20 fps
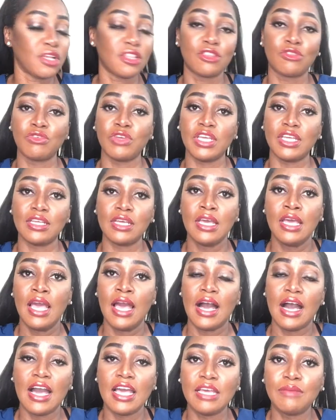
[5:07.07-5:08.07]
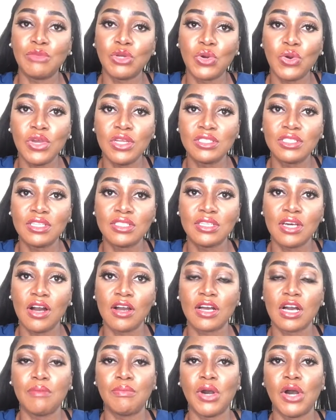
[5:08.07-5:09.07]
3, I am going to talk
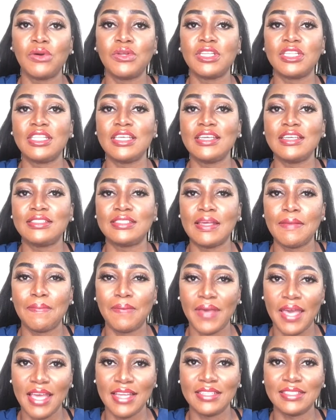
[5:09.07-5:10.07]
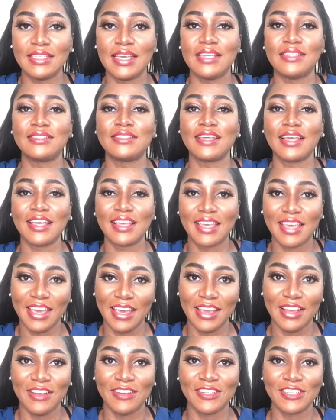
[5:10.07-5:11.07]
about the dependent
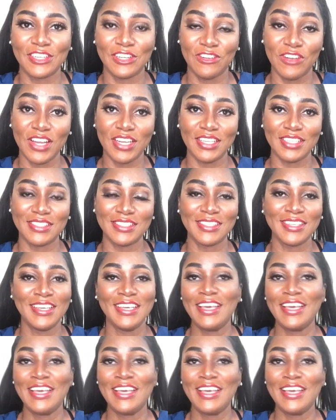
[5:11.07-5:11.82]
care credit.